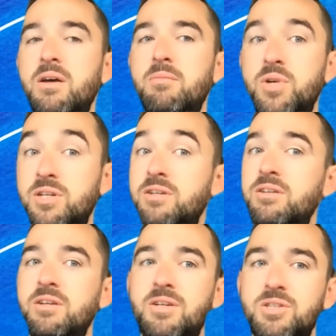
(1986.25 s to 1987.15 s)

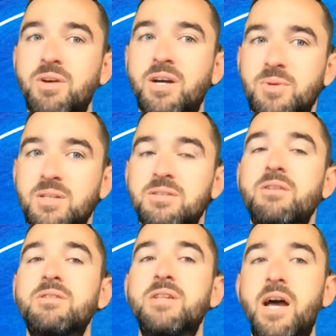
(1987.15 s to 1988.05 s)
particularly because you asked about
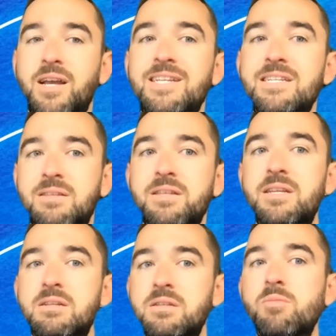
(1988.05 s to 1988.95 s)
Salt Stack, and he's
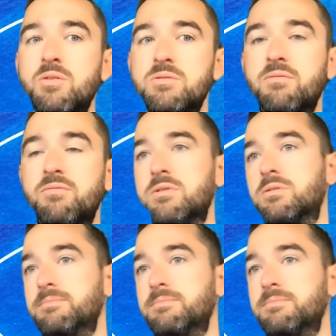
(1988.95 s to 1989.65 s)
leading some of those efforts.